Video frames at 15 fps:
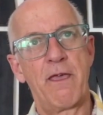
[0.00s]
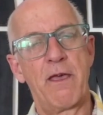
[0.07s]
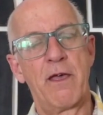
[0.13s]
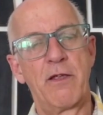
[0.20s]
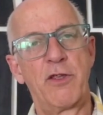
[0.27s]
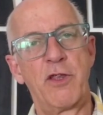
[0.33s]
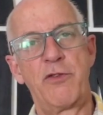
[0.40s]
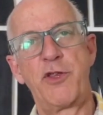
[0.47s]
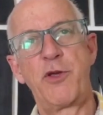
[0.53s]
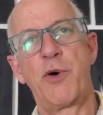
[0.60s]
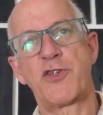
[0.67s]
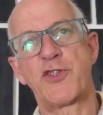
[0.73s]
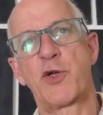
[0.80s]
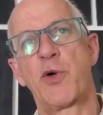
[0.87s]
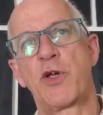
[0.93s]
you
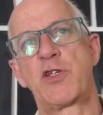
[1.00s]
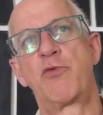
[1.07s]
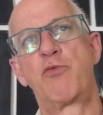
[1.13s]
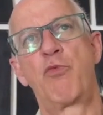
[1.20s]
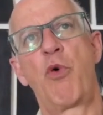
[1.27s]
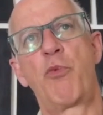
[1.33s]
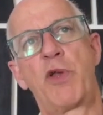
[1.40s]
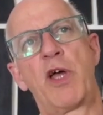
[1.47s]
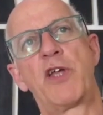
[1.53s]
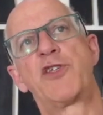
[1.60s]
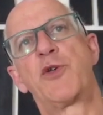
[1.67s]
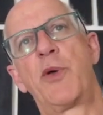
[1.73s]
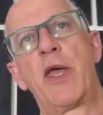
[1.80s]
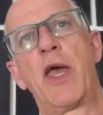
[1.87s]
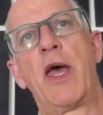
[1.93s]
asked the question, what would I
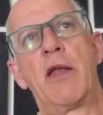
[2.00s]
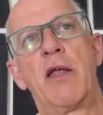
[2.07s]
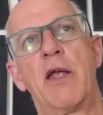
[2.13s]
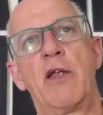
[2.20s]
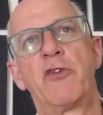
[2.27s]
do again?